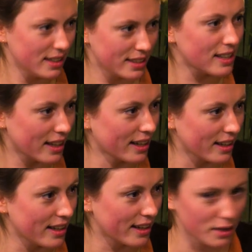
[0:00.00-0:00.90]
Exactly.
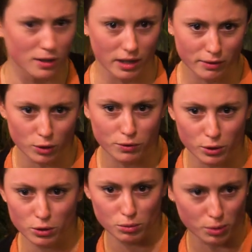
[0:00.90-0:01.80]
Like, you know, I vote for
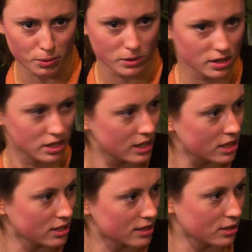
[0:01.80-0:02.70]
you to propose
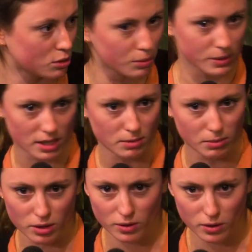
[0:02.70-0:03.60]
legislations and to represent me, but you